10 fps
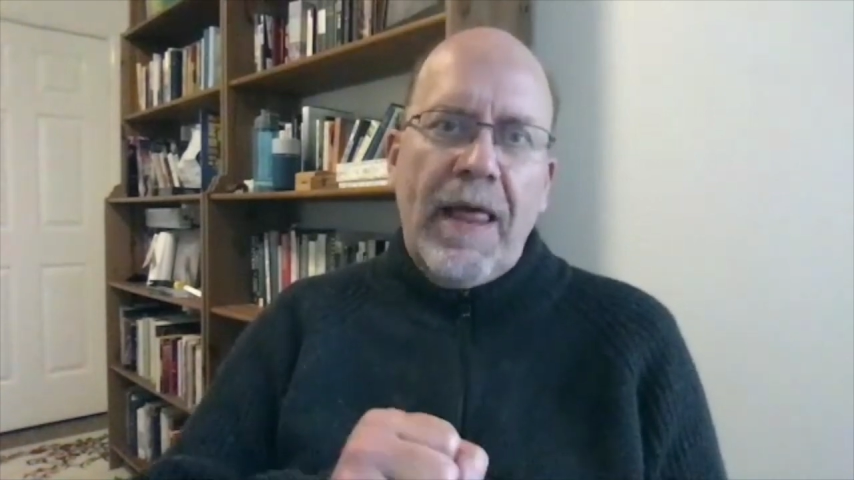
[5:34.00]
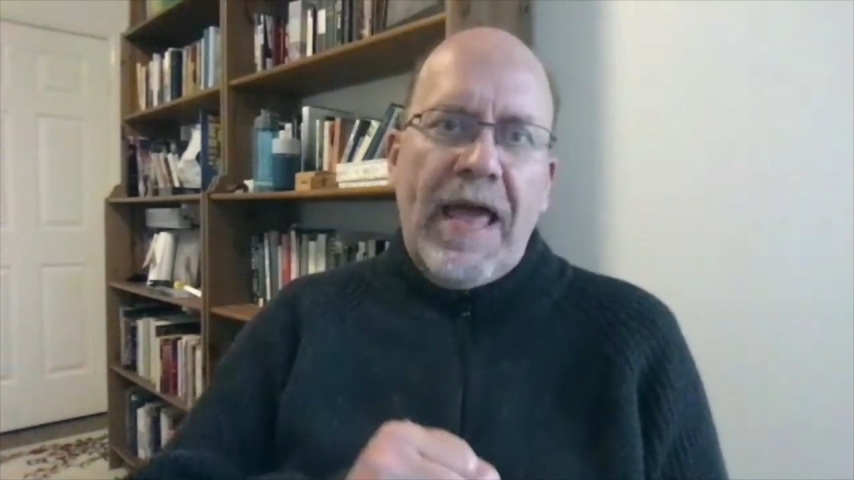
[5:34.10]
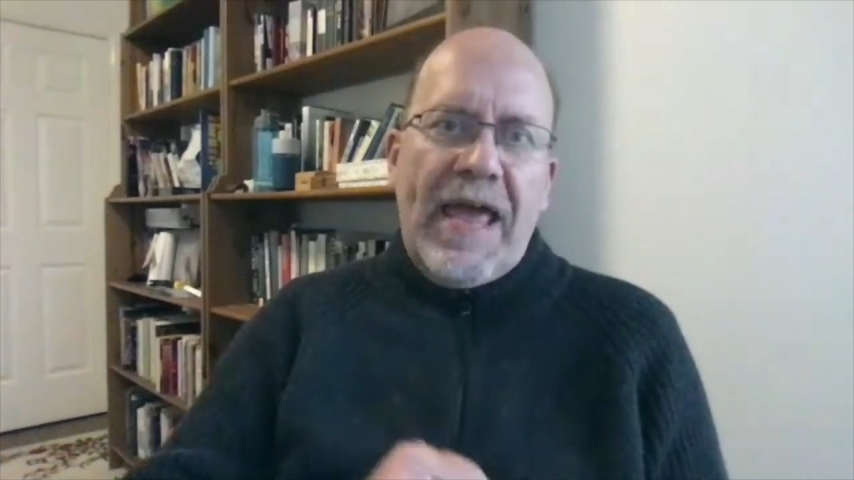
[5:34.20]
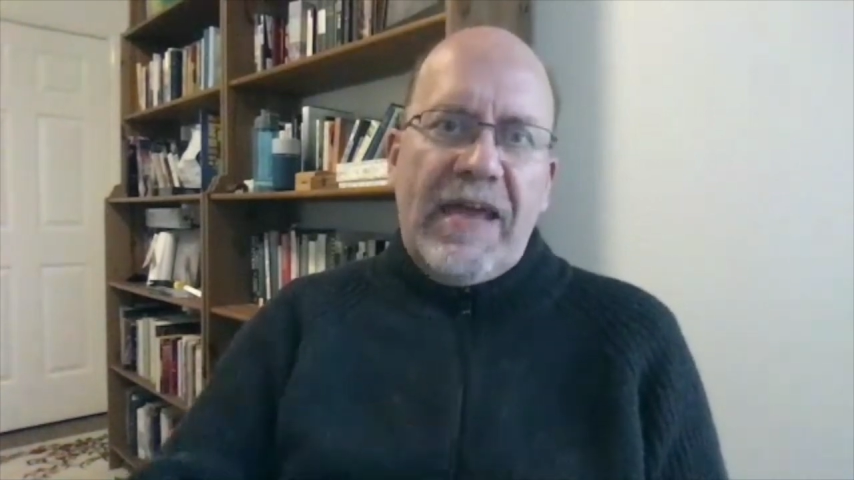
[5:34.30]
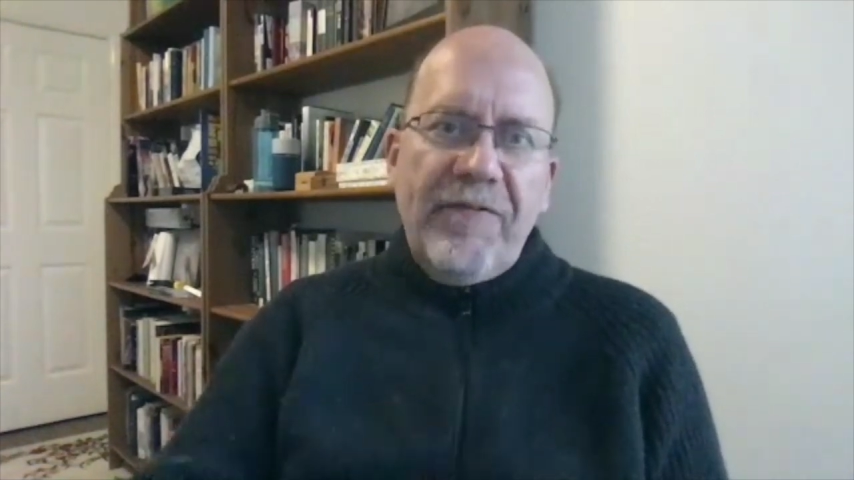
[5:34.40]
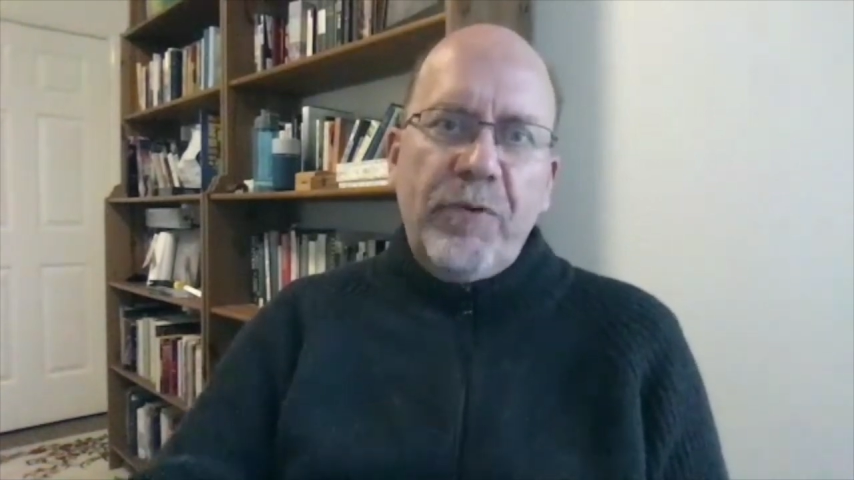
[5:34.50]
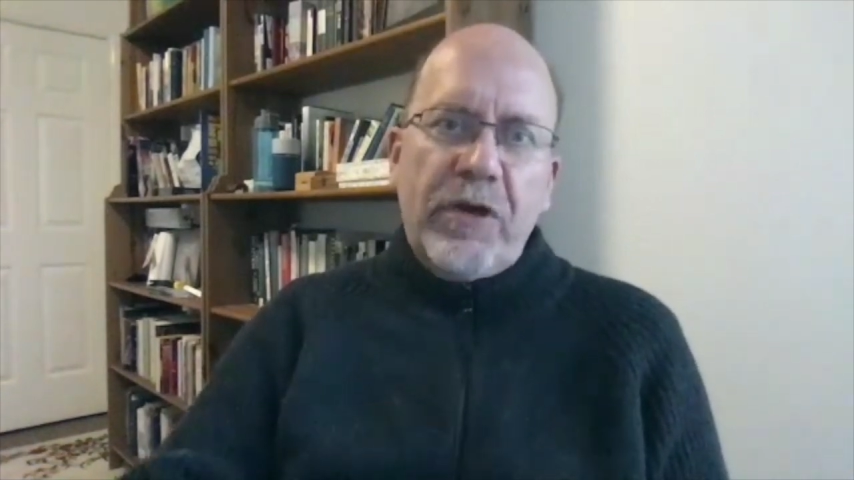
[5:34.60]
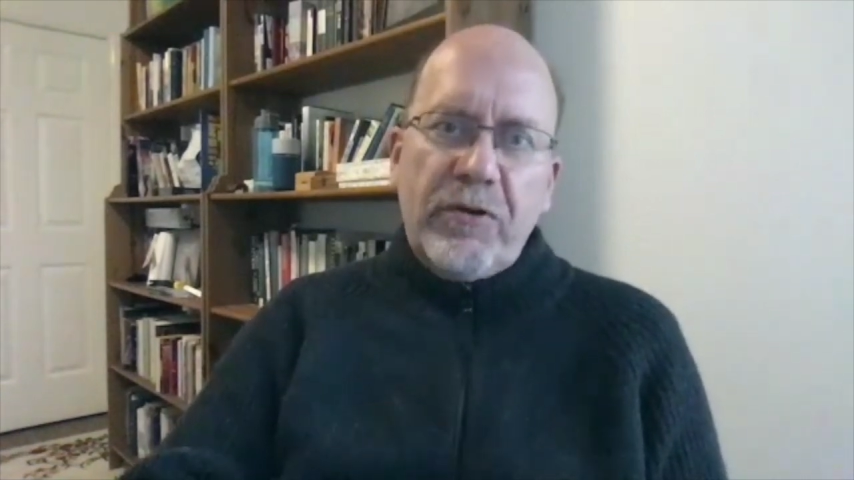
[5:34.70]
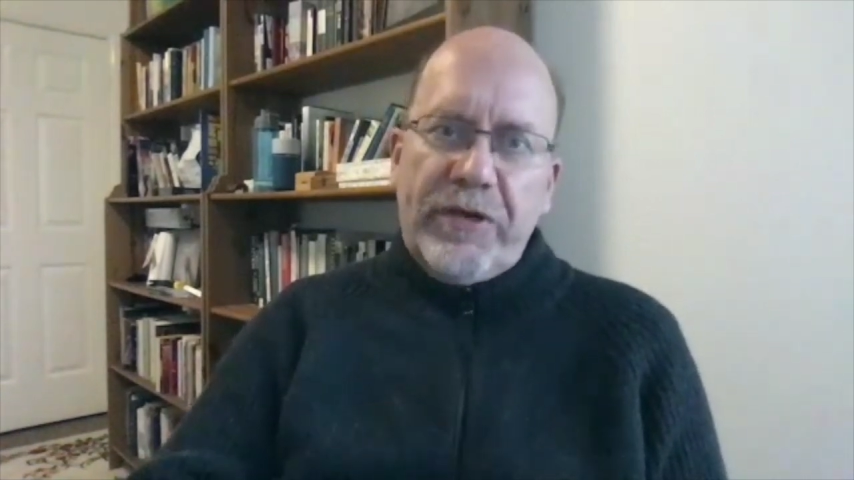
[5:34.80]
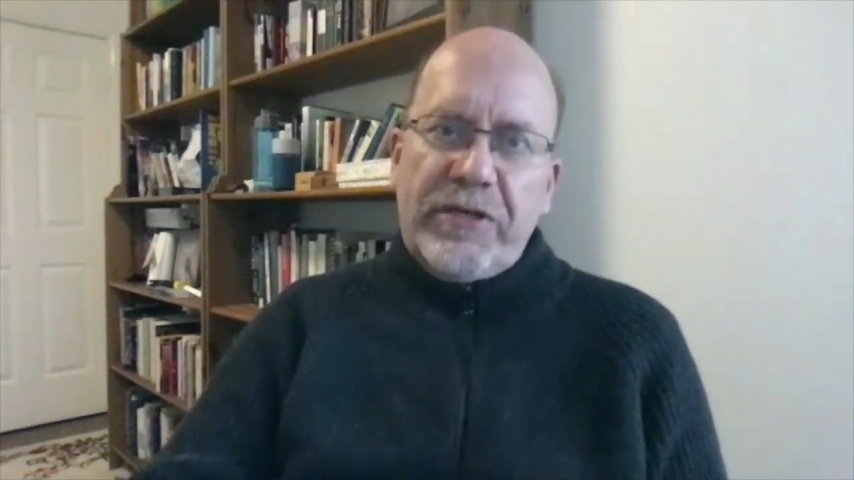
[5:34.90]
if we are
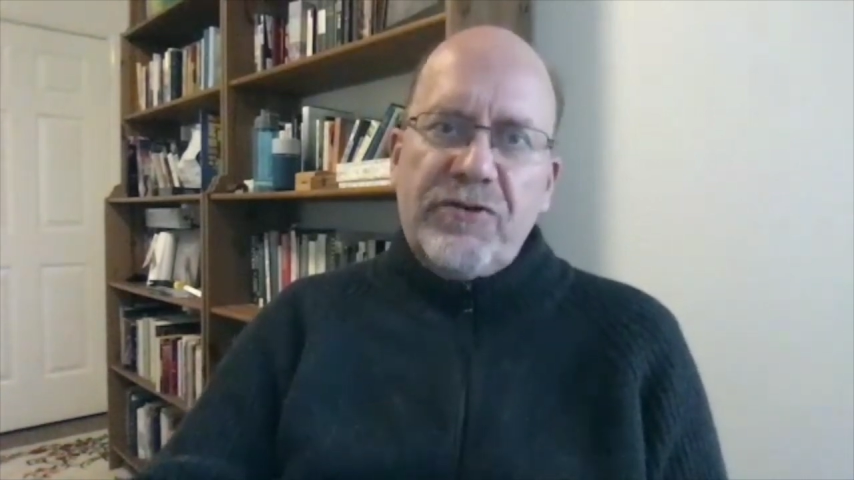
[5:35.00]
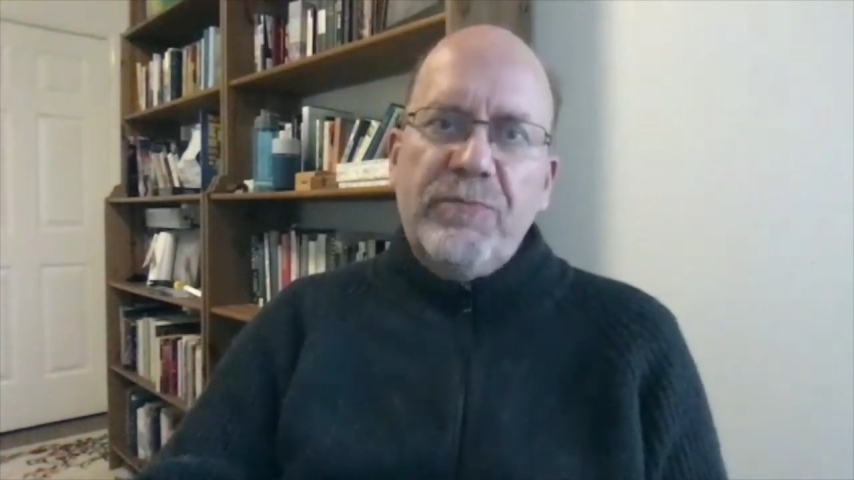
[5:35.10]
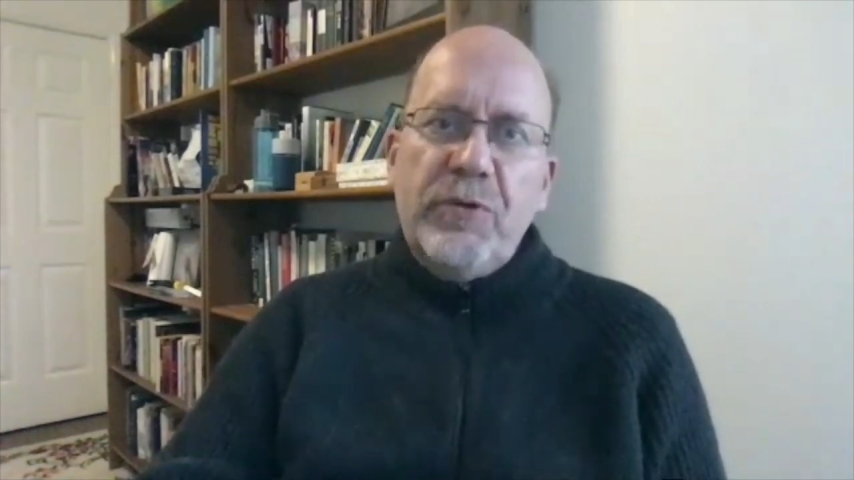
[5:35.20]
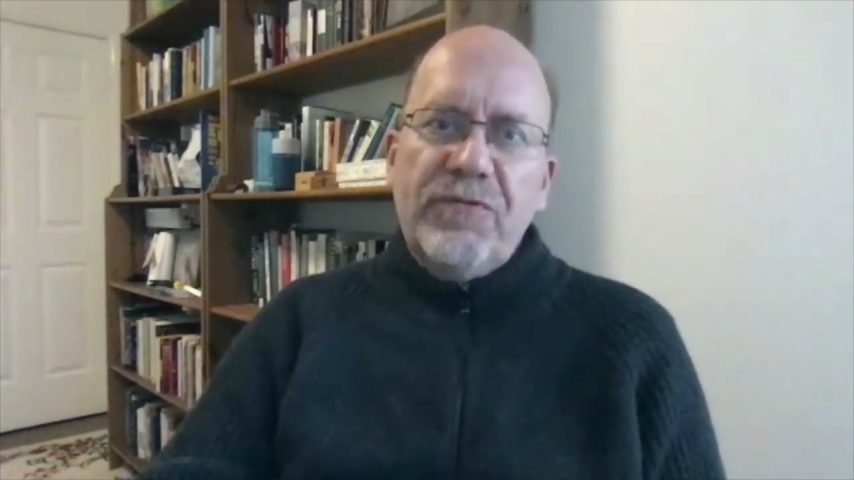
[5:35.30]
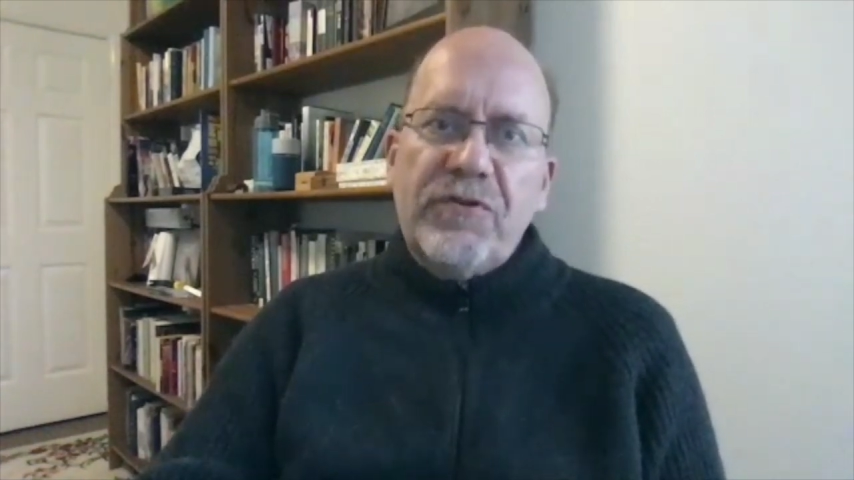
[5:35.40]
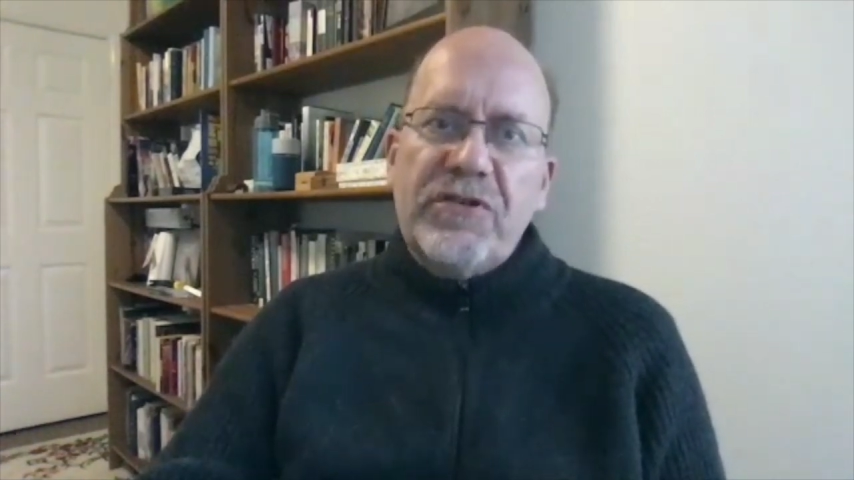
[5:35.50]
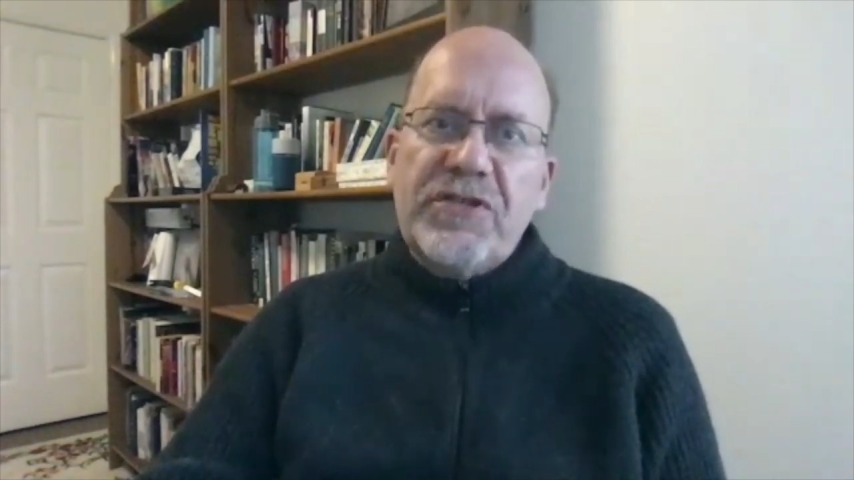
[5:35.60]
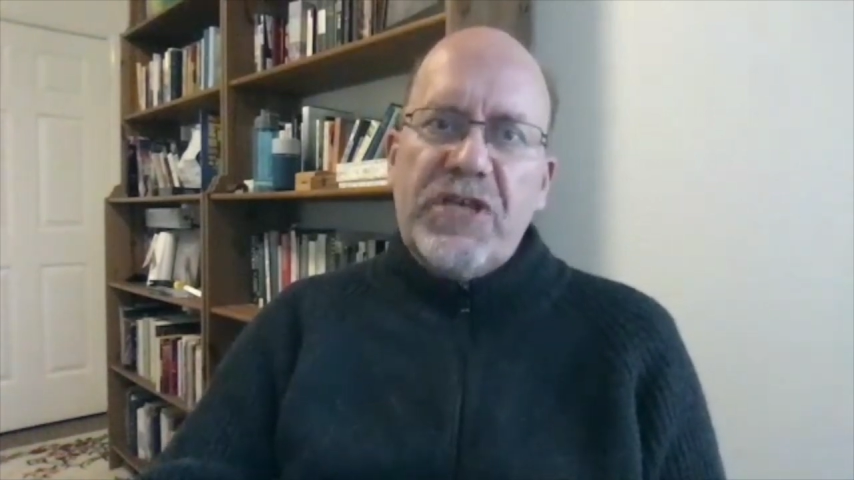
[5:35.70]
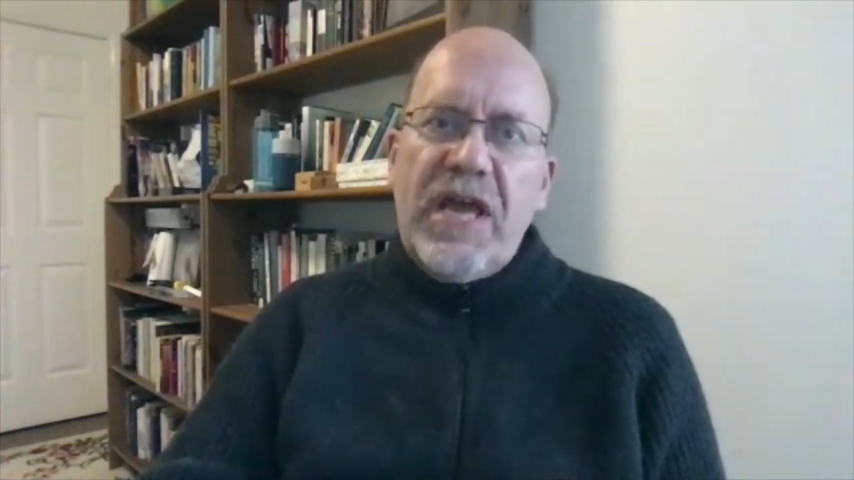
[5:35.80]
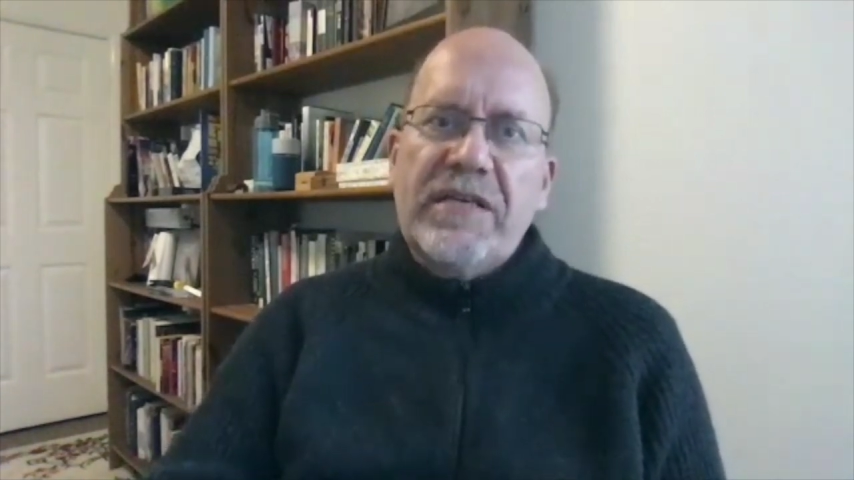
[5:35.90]
going to remove
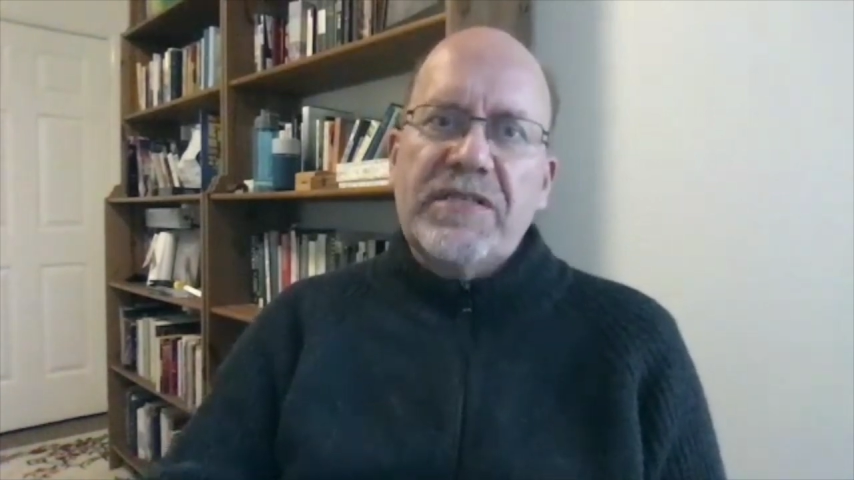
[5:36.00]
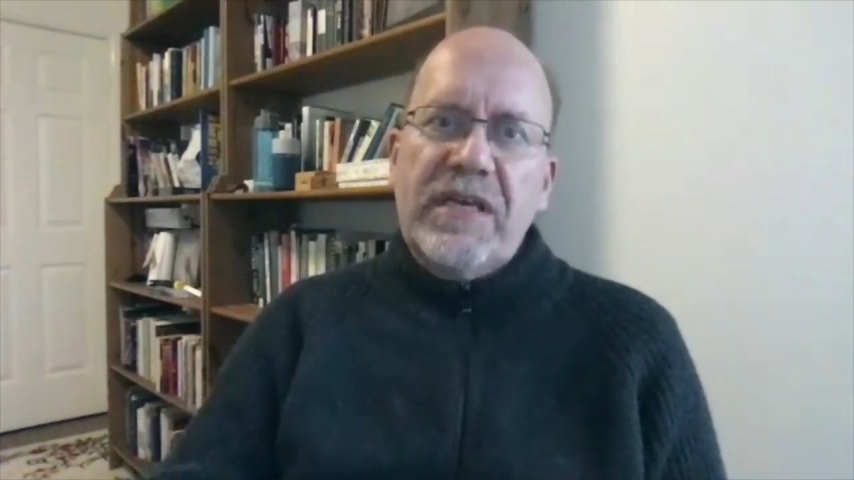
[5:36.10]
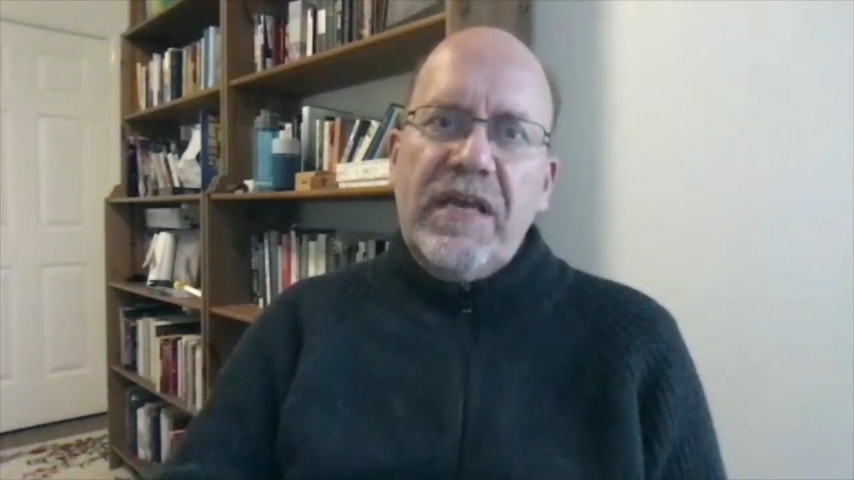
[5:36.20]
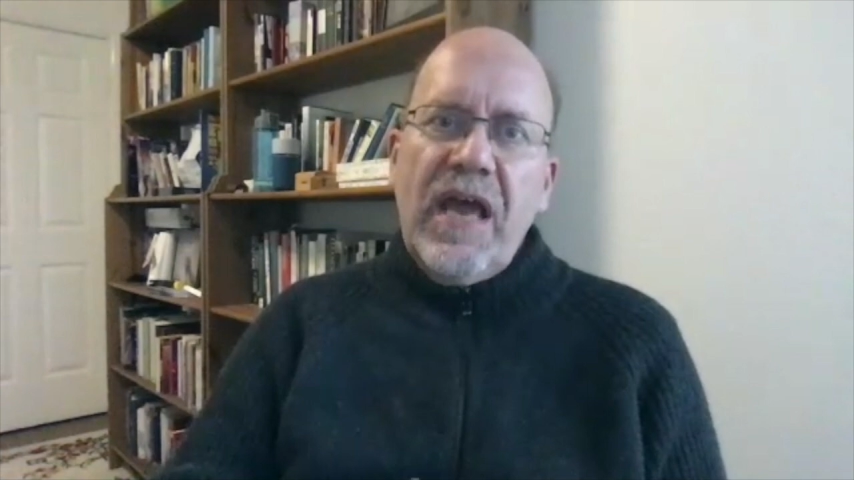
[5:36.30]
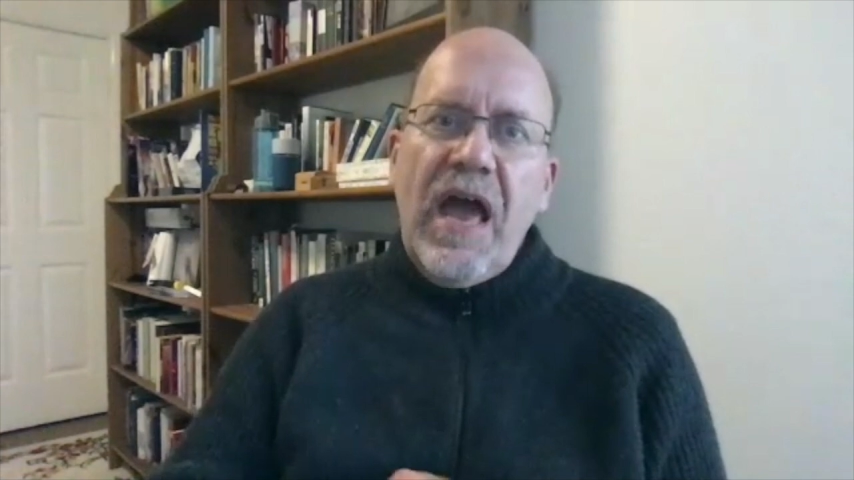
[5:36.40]
Christianity,